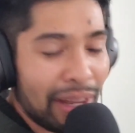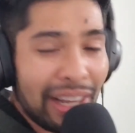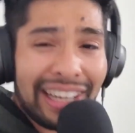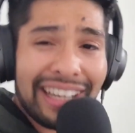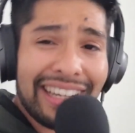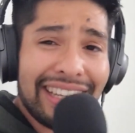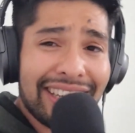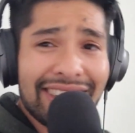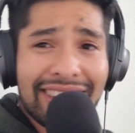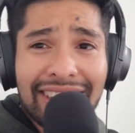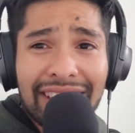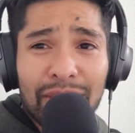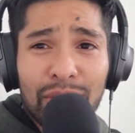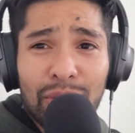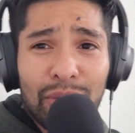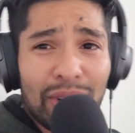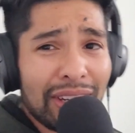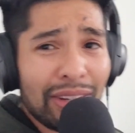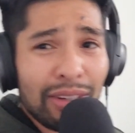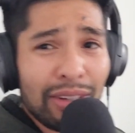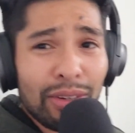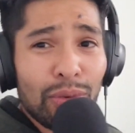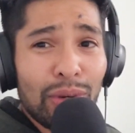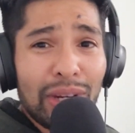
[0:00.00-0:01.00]
Listen, we,
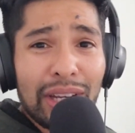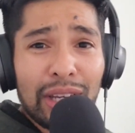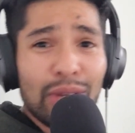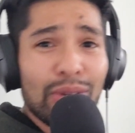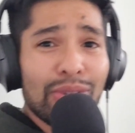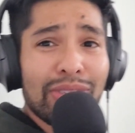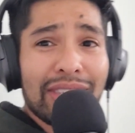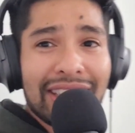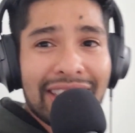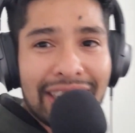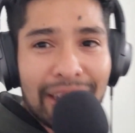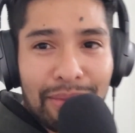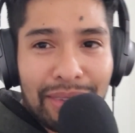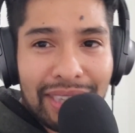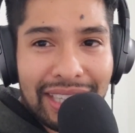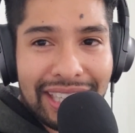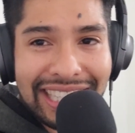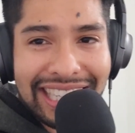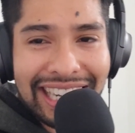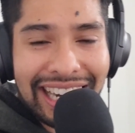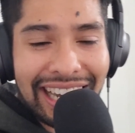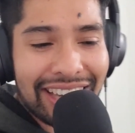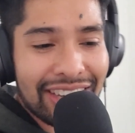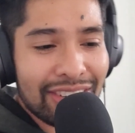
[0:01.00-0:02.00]
we're losing some of these
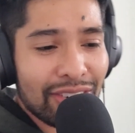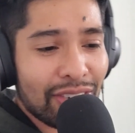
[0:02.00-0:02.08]
guys,